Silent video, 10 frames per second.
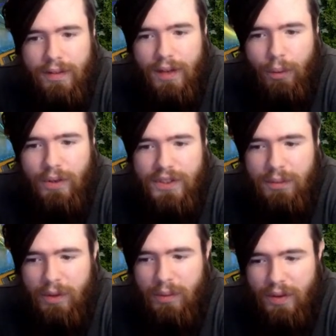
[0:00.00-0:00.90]
That would
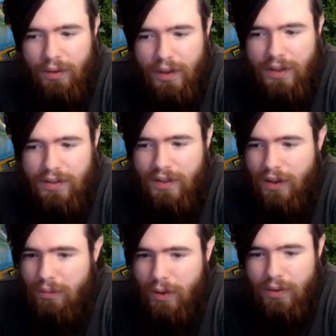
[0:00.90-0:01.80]
simply be the greatest.
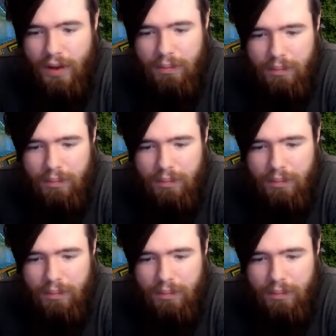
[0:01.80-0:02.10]
No, okay.